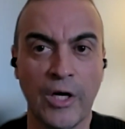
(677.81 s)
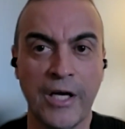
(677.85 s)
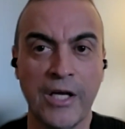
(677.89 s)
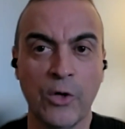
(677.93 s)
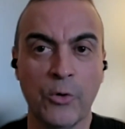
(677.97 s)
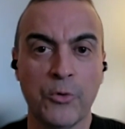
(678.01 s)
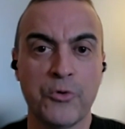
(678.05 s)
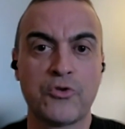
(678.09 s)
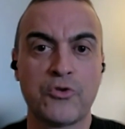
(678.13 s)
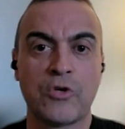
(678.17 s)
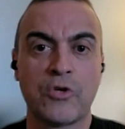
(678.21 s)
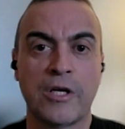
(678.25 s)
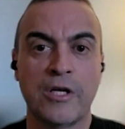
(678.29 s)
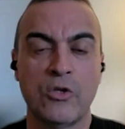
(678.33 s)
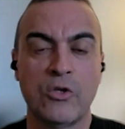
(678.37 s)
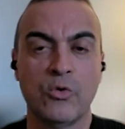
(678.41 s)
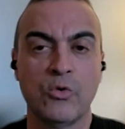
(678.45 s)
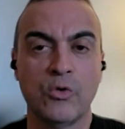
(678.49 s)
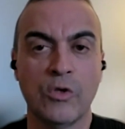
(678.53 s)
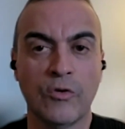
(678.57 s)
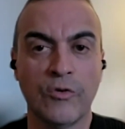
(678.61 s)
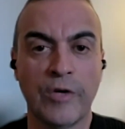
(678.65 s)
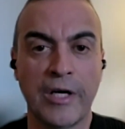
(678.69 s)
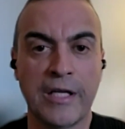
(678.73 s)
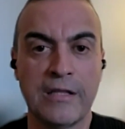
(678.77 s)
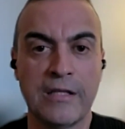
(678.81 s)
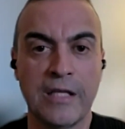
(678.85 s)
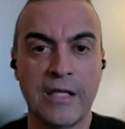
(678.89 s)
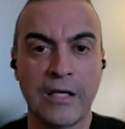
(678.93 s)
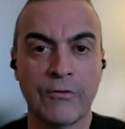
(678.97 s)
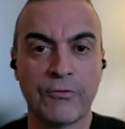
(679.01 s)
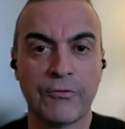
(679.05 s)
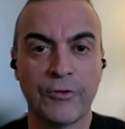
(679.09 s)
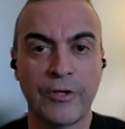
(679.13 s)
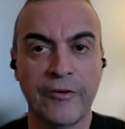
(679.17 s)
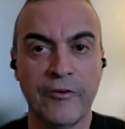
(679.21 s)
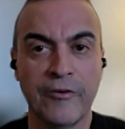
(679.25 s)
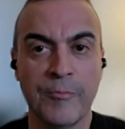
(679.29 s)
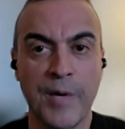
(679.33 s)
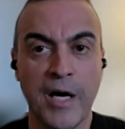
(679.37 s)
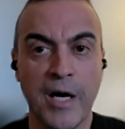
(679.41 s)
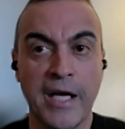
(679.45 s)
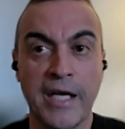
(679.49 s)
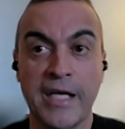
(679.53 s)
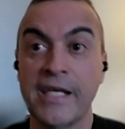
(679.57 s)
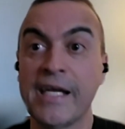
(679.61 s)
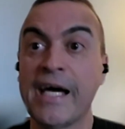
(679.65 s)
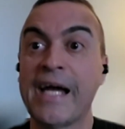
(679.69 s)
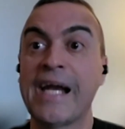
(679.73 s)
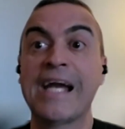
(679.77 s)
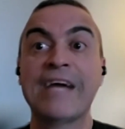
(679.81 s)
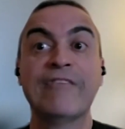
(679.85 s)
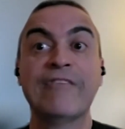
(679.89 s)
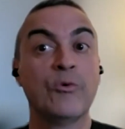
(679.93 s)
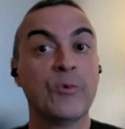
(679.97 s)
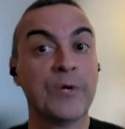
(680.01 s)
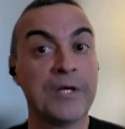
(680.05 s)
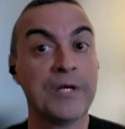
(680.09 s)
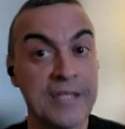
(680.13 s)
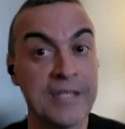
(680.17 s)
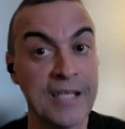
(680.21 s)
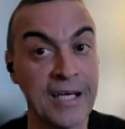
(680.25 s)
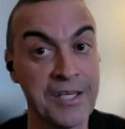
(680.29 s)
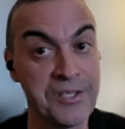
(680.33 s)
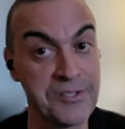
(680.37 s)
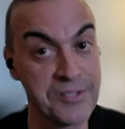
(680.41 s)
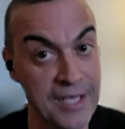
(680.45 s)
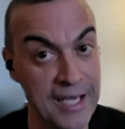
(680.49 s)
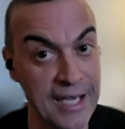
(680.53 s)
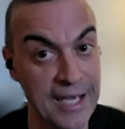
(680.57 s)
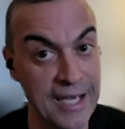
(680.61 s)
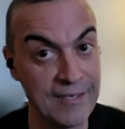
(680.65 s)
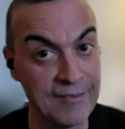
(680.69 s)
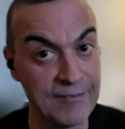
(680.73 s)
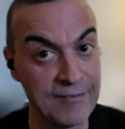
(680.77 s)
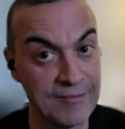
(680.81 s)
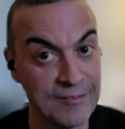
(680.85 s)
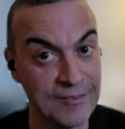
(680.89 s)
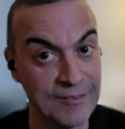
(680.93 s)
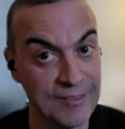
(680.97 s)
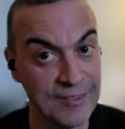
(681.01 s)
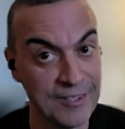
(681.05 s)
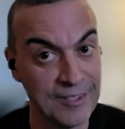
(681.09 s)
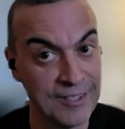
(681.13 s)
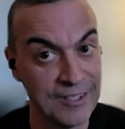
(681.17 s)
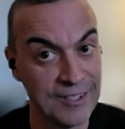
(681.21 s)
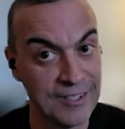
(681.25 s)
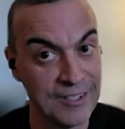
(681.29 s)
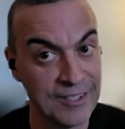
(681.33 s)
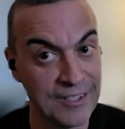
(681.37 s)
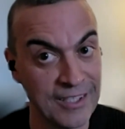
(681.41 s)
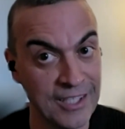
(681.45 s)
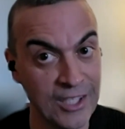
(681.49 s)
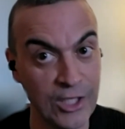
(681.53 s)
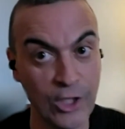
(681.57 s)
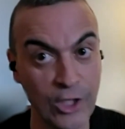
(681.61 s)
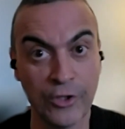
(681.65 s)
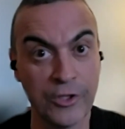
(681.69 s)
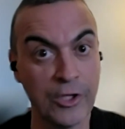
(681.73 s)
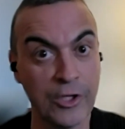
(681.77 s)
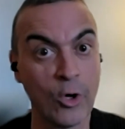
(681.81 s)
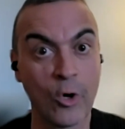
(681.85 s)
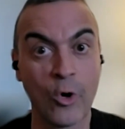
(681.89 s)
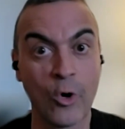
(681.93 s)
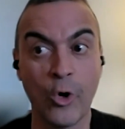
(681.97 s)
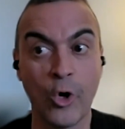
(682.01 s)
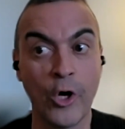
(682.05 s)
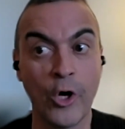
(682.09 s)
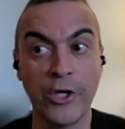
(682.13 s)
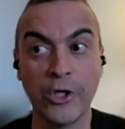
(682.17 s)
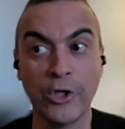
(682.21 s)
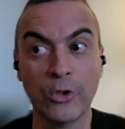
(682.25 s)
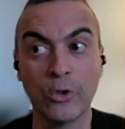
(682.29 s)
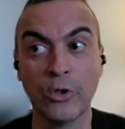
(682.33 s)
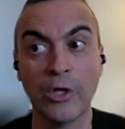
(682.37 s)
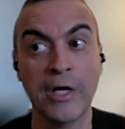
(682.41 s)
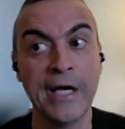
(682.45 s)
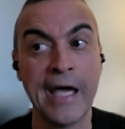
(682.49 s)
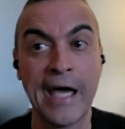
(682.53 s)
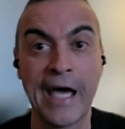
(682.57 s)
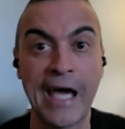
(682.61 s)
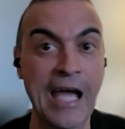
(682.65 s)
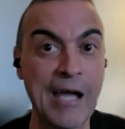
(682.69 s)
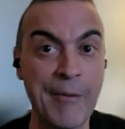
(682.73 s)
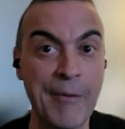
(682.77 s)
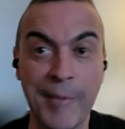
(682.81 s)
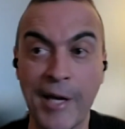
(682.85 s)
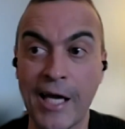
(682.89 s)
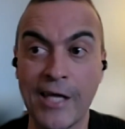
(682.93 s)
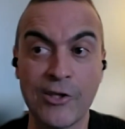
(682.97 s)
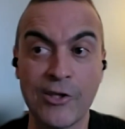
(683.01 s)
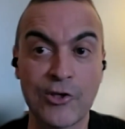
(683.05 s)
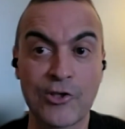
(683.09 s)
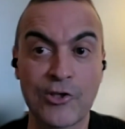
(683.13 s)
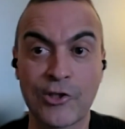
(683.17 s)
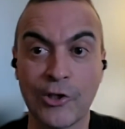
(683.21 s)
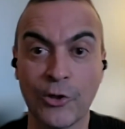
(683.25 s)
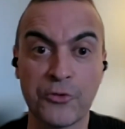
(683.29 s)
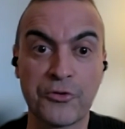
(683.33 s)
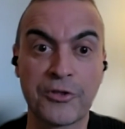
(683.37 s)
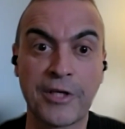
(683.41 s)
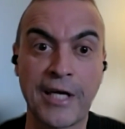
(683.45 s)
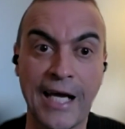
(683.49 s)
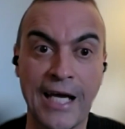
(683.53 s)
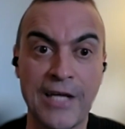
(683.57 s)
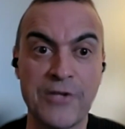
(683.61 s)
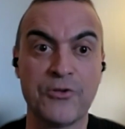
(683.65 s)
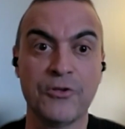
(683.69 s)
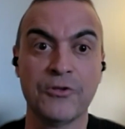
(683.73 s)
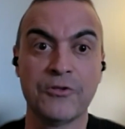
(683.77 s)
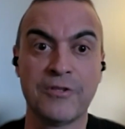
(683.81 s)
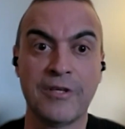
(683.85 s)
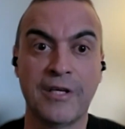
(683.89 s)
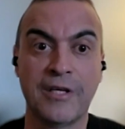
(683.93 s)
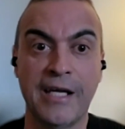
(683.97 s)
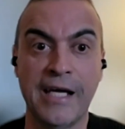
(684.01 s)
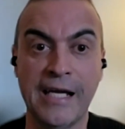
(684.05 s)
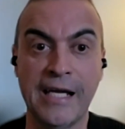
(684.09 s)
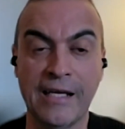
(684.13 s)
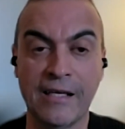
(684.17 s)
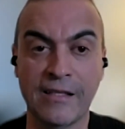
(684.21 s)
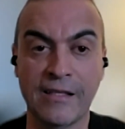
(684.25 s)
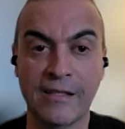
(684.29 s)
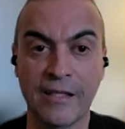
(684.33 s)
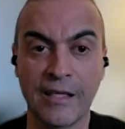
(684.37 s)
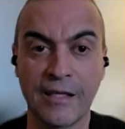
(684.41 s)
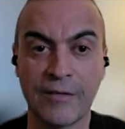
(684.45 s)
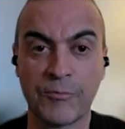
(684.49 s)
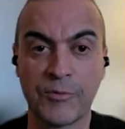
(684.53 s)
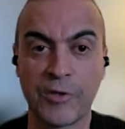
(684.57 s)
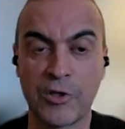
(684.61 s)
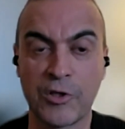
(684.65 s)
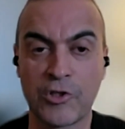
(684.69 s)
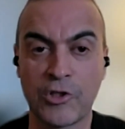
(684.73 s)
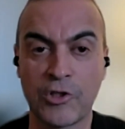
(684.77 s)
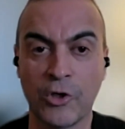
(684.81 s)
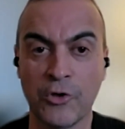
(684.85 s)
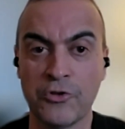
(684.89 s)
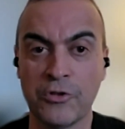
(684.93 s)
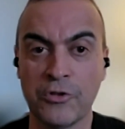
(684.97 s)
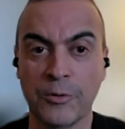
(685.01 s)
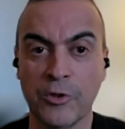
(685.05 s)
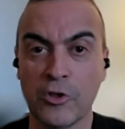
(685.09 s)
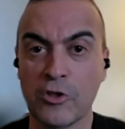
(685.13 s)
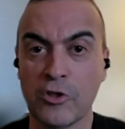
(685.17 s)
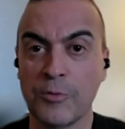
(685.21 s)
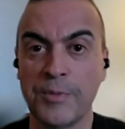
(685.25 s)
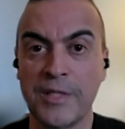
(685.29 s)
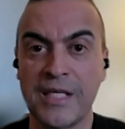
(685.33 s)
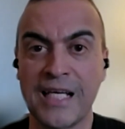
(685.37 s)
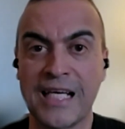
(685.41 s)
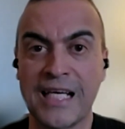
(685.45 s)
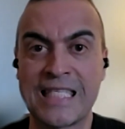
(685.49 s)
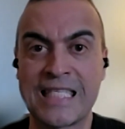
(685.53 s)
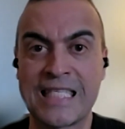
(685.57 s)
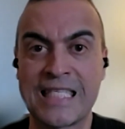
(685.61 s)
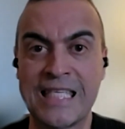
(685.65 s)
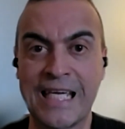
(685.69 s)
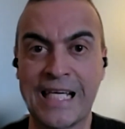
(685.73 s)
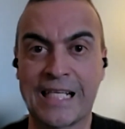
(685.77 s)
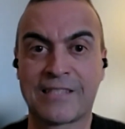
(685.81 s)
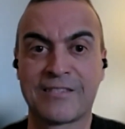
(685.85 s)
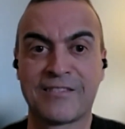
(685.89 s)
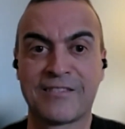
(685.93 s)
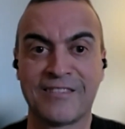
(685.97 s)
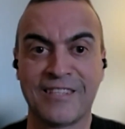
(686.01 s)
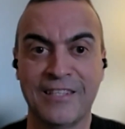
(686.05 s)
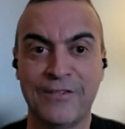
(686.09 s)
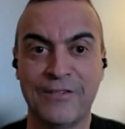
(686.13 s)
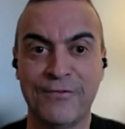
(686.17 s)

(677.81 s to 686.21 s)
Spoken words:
So I always try to do the right thing for everybody. Not everyone does that. You know, they'll call you, hey, man, the show's canceled today. The show's supposed to be at 6.